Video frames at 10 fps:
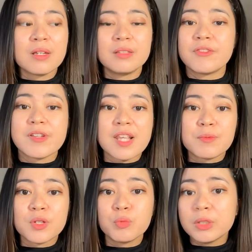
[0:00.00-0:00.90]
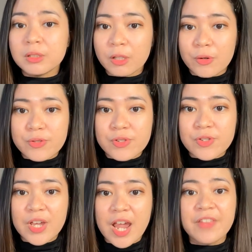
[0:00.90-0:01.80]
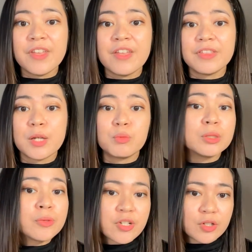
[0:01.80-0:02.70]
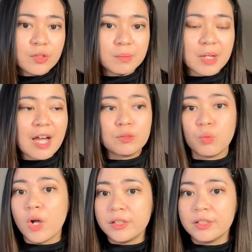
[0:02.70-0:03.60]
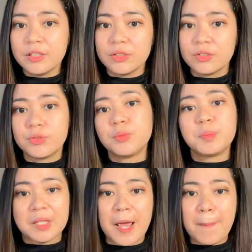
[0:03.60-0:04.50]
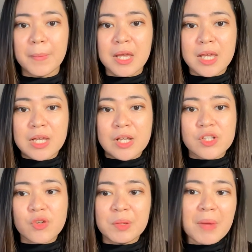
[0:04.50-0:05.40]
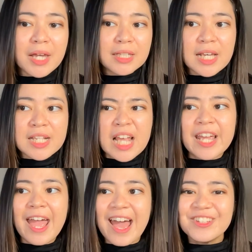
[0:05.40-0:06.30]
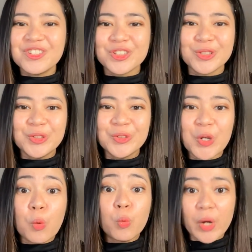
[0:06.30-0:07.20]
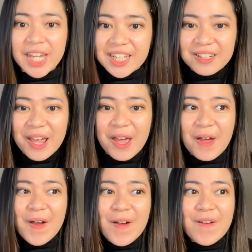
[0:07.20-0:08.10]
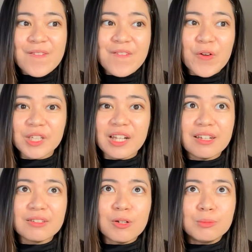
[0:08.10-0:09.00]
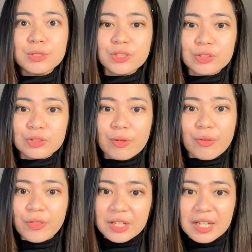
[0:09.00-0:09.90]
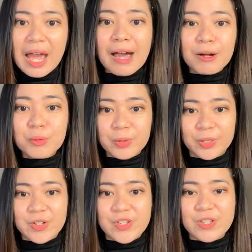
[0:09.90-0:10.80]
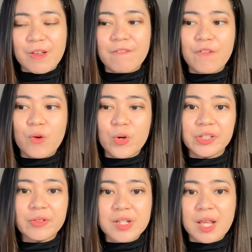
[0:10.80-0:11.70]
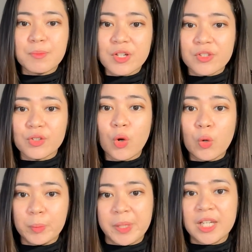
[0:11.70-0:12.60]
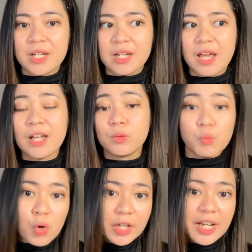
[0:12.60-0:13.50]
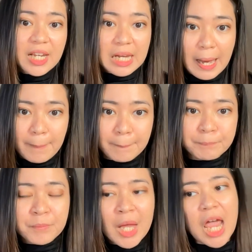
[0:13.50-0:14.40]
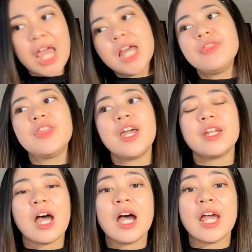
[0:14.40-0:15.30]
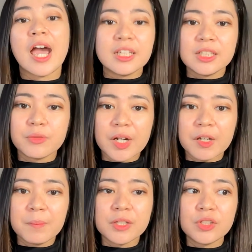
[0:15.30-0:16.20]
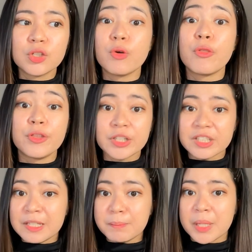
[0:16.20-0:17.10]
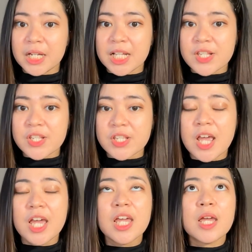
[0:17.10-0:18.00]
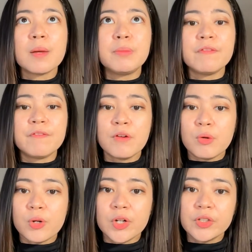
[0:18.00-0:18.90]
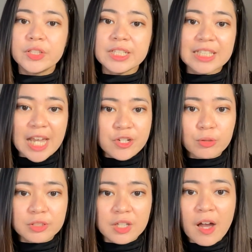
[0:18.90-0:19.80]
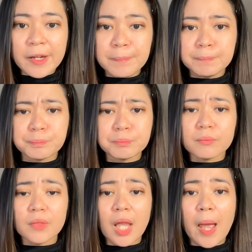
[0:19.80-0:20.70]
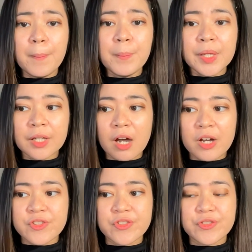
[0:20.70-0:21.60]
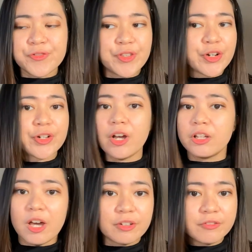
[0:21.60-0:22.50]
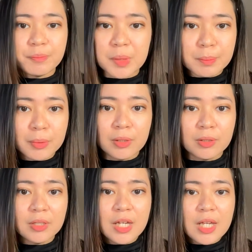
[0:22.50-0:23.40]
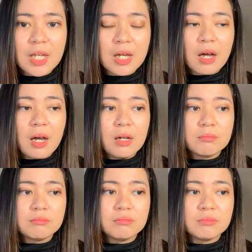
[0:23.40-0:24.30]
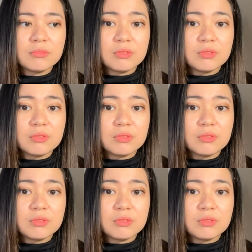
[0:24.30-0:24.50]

the reception will close and then they will resume at 1 to 2 p.m. So in my case, I had to wait for like almost 3 hours for the reception to open at 1 a.m. And then I highly recommend you go 13 minutes before the scheduled time because there are a lot of people on